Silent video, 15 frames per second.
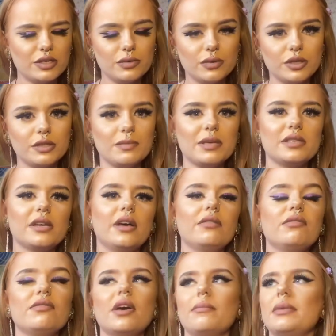towards myself,
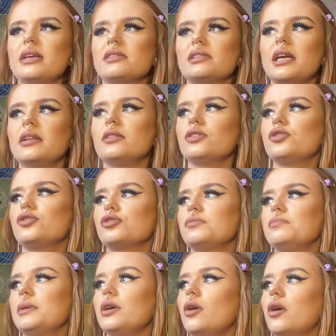if that makes sense, just
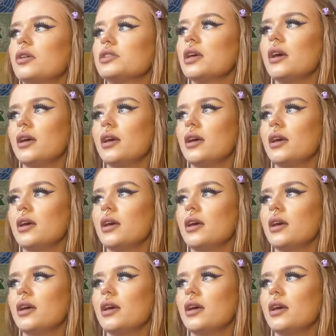because